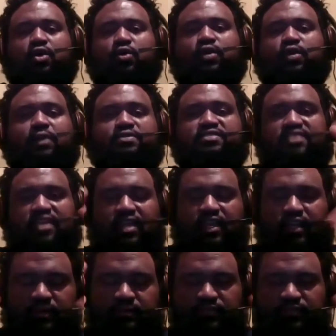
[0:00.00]
what I was
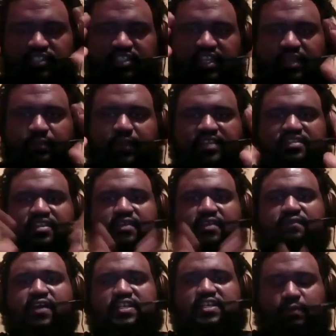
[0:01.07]
saying, just getting back to the
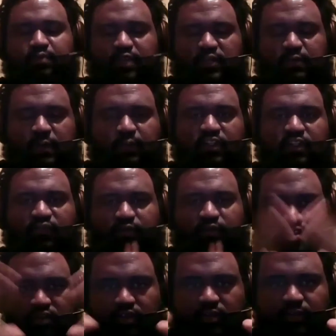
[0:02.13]
investment piece, people love me
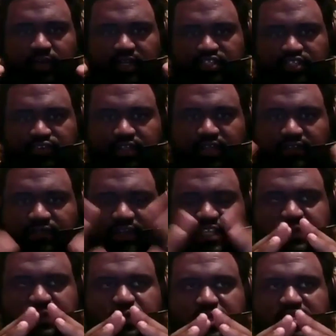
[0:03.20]
talk about strictly
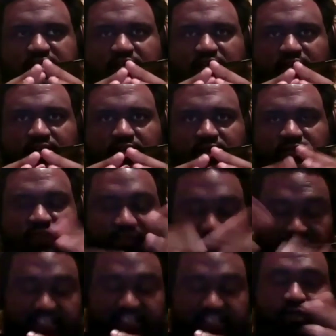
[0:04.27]
investment piece,
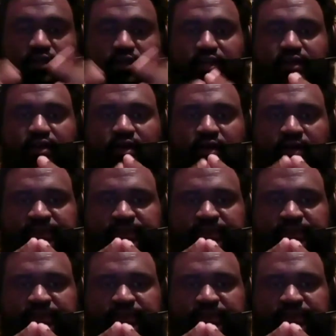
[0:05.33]
investing on here.